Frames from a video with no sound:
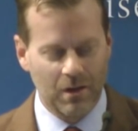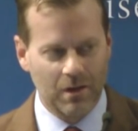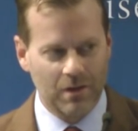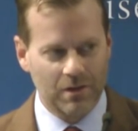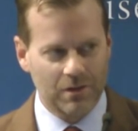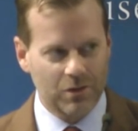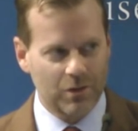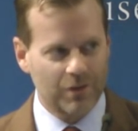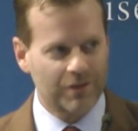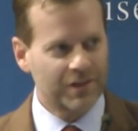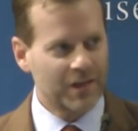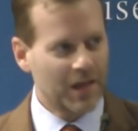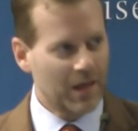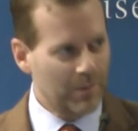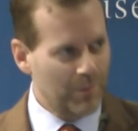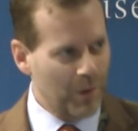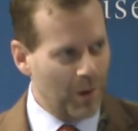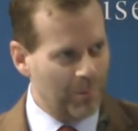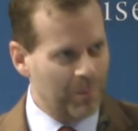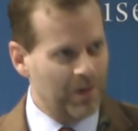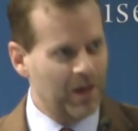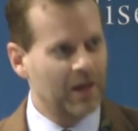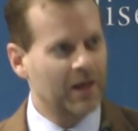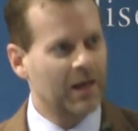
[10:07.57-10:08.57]
So, it's not
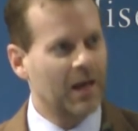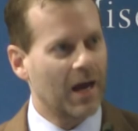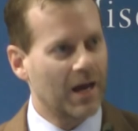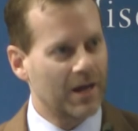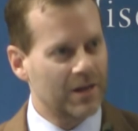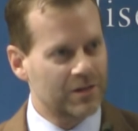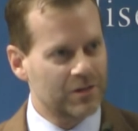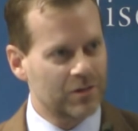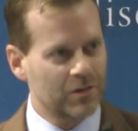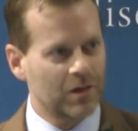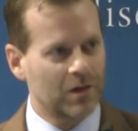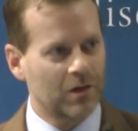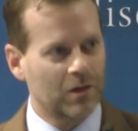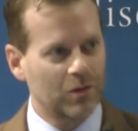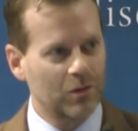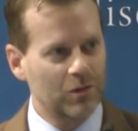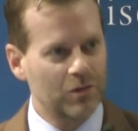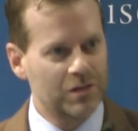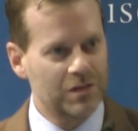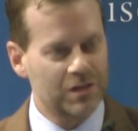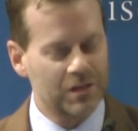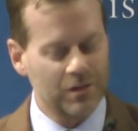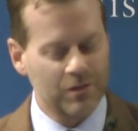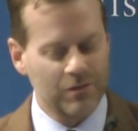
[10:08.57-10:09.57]
about being nice or
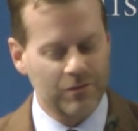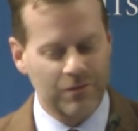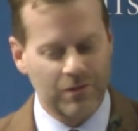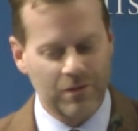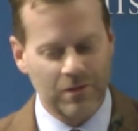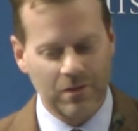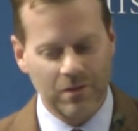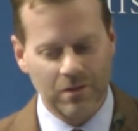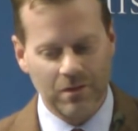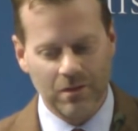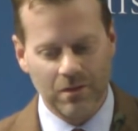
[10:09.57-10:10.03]
inclusive.